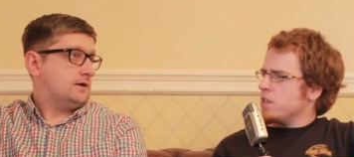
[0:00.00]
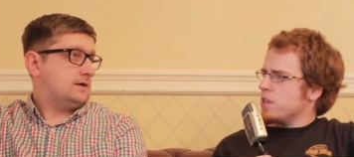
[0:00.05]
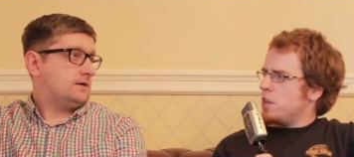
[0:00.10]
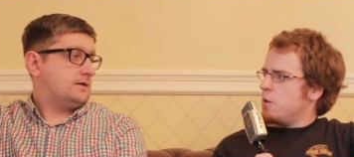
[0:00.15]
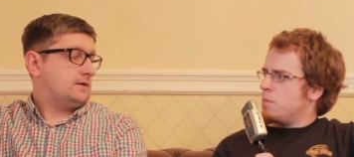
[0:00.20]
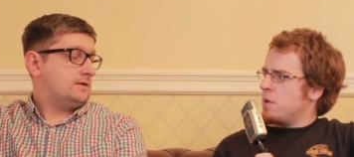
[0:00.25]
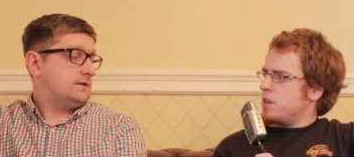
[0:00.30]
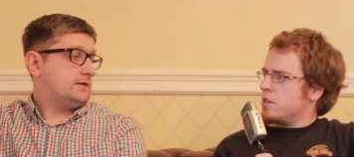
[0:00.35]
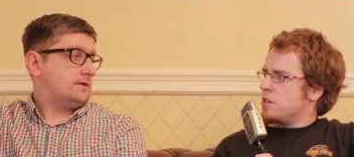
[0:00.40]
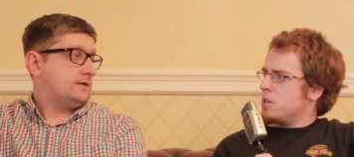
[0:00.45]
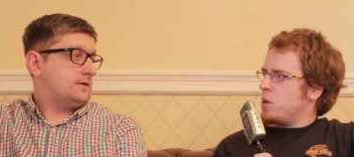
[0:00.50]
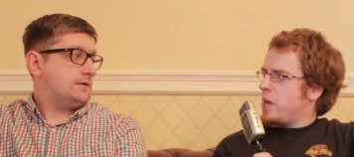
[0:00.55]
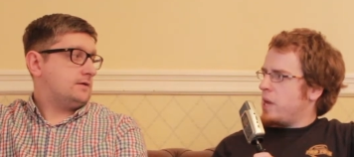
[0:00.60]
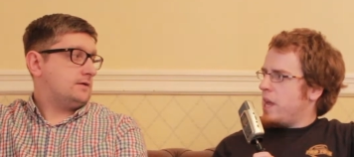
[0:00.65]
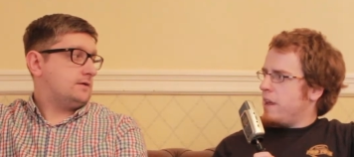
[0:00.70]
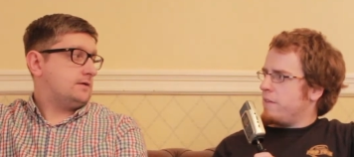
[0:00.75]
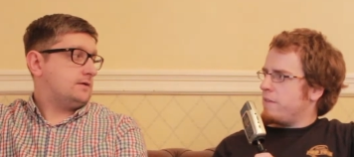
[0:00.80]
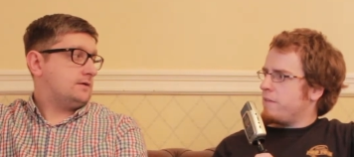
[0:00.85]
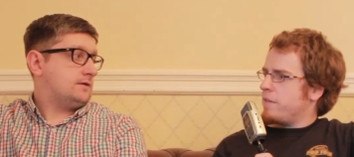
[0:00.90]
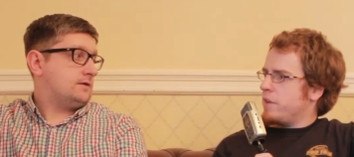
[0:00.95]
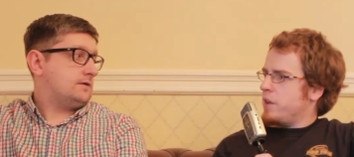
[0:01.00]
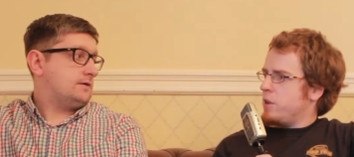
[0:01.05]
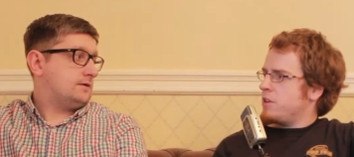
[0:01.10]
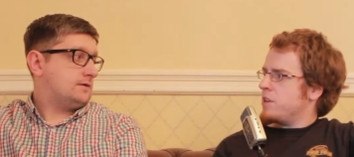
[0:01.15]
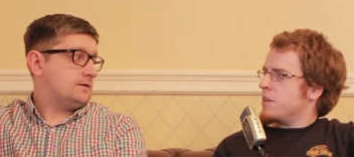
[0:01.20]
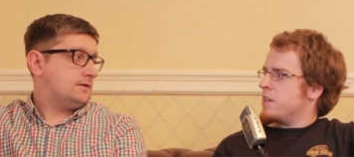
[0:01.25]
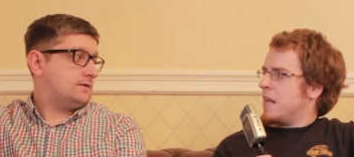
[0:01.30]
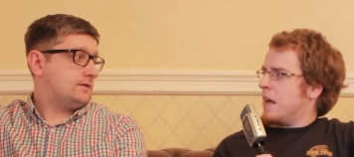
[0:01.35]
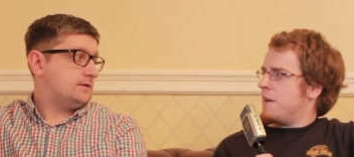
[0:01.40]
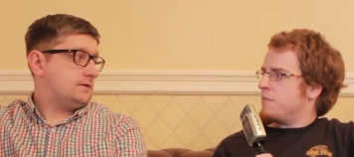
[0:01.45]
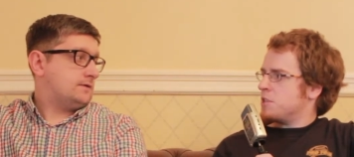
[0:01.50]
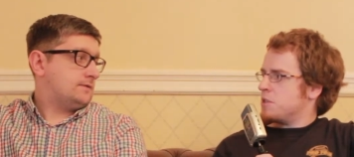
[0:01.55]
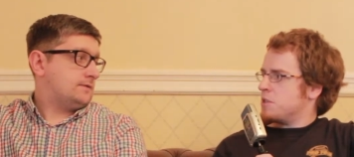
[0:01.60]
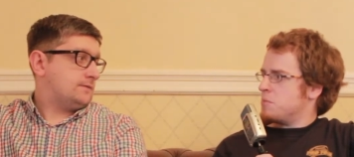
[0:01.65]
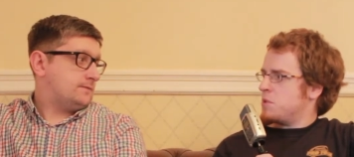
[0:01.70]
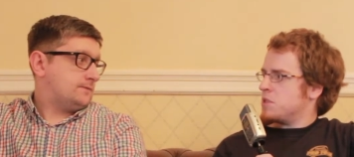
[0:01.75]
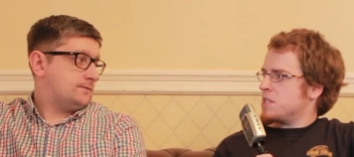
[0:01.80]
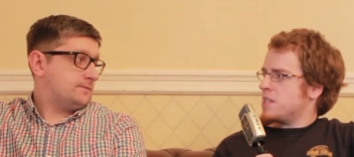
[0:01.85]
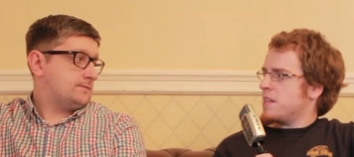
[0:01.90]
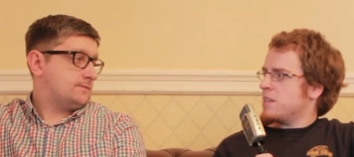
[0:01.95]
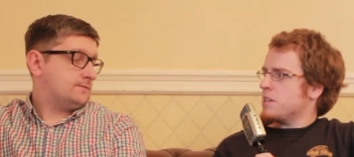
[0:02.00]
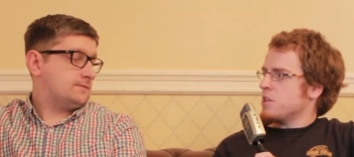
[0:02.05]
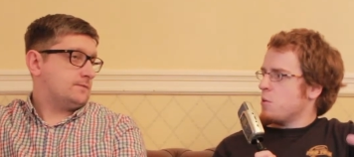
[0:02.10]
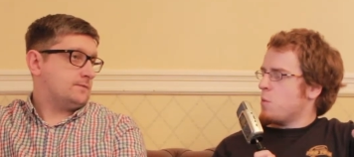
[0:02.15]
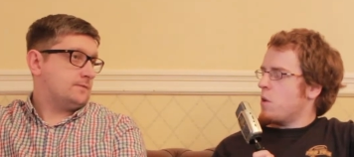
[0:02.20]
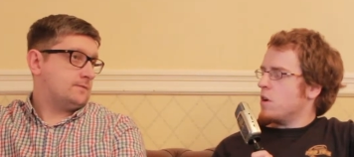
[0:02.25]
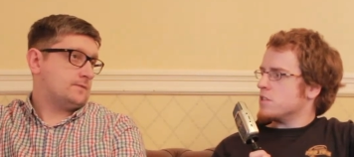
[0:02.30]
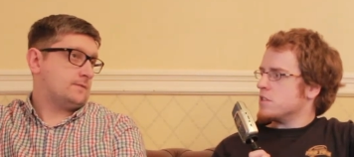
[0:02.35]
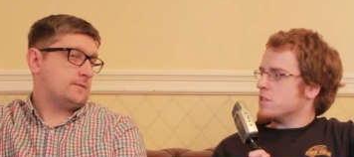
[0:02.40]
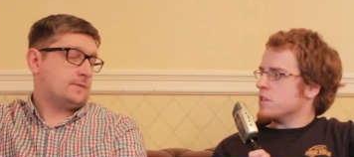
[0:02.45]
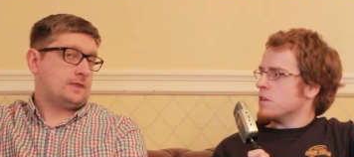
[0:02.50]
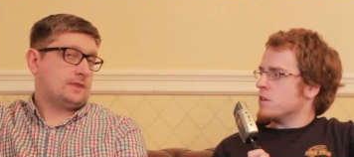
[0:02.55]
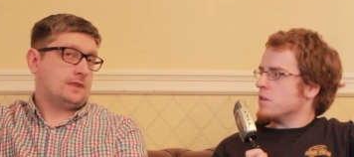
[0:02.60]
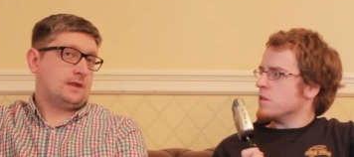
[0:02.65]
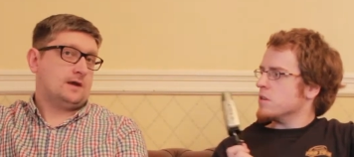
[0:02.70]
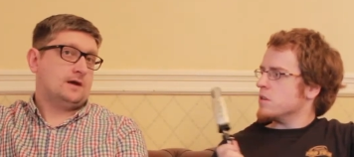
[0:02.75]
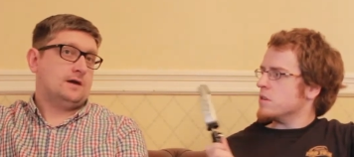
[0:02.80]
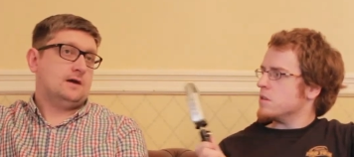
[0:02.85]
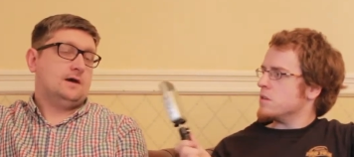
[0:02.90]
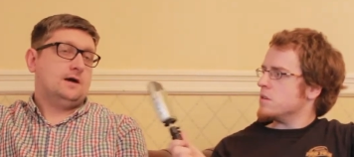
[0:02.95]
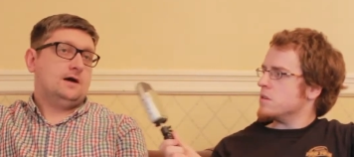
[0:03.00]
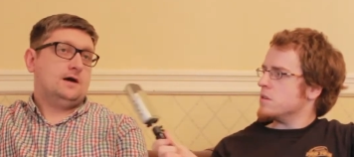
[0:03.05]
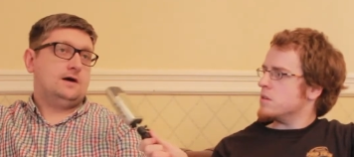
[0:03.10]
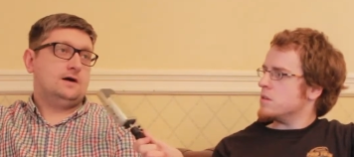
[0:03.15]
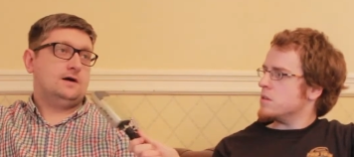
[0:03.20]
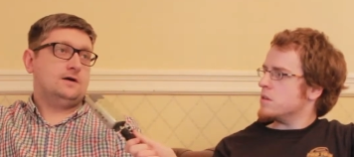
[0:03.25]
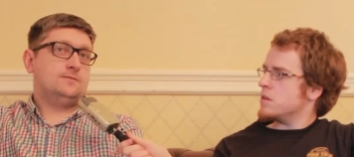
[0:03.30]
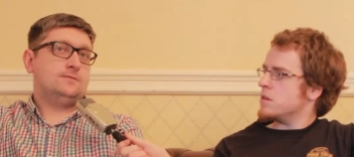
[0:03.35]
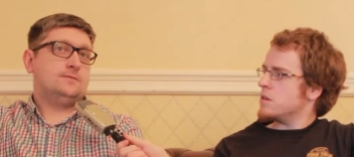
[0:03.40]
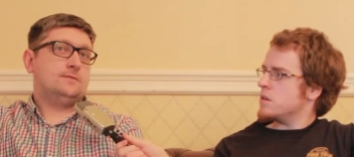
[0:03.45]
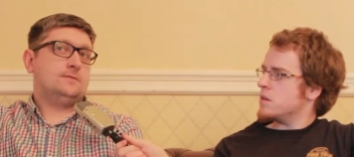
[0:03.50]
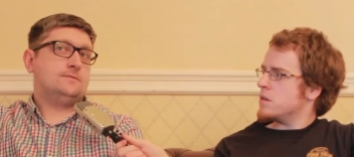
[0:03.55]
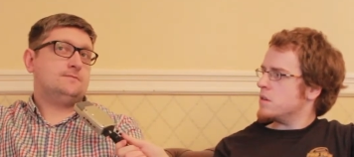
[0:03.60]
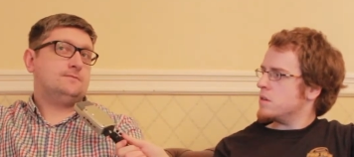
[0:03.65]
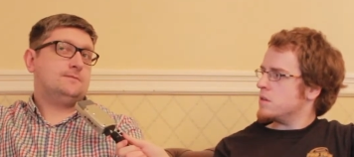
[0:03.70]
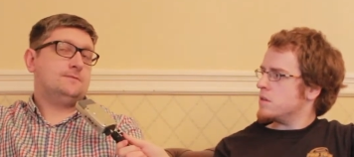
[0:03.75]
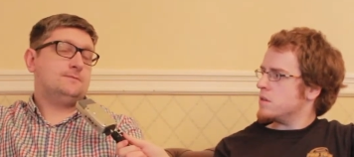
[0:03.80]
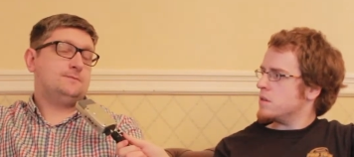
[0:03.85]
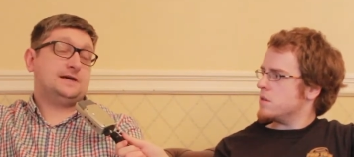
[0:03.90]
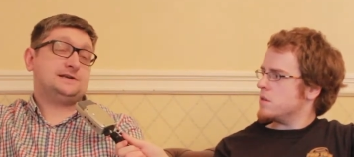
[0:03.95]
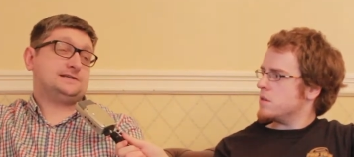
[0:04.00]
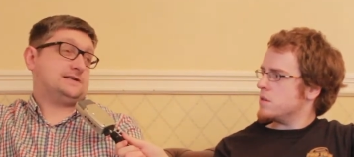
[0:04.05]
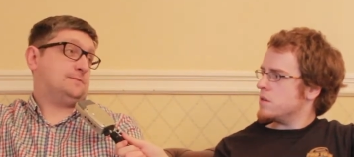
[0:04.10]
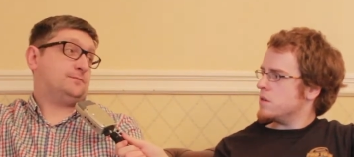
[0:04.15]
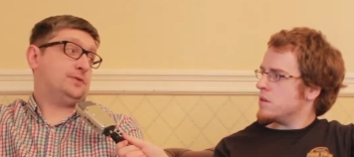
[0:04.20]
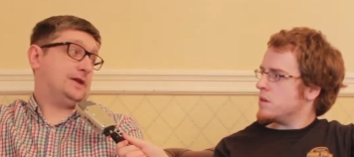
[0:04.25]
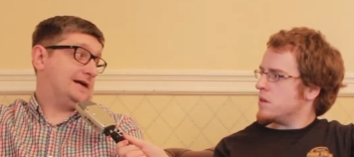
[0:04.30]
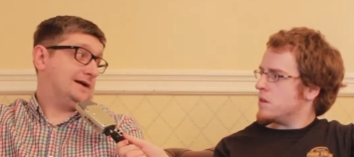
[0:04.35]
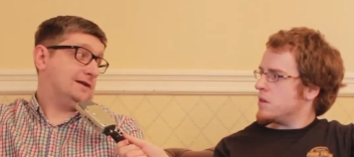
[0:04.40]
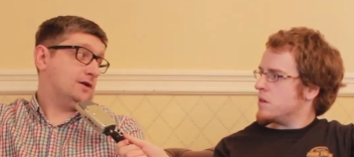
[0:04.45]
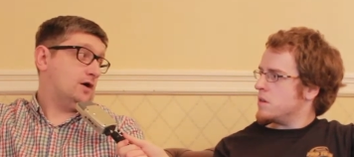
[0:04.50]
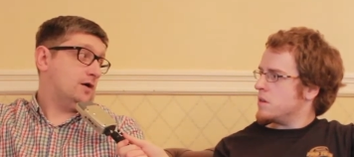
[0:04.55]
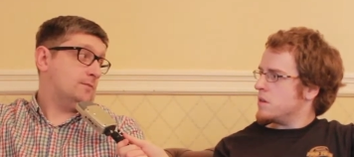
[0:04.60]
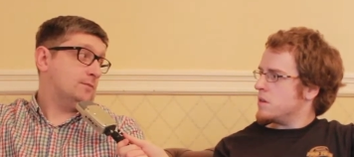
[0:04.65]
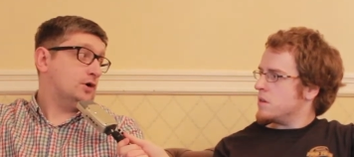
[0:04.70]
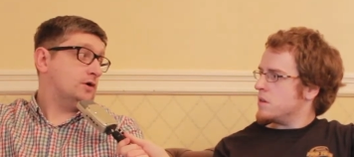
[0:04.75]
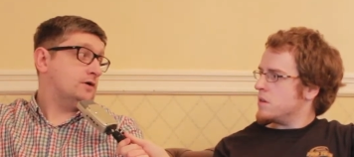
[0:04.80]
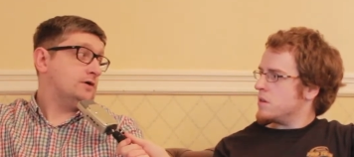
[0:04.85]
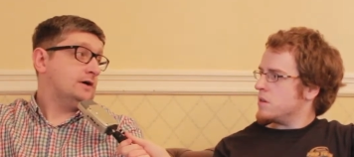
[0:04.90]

Speaker 1: you might do if you didn't have someone telling you what to do?
Speaker 2: Basically, I'd play a lot more.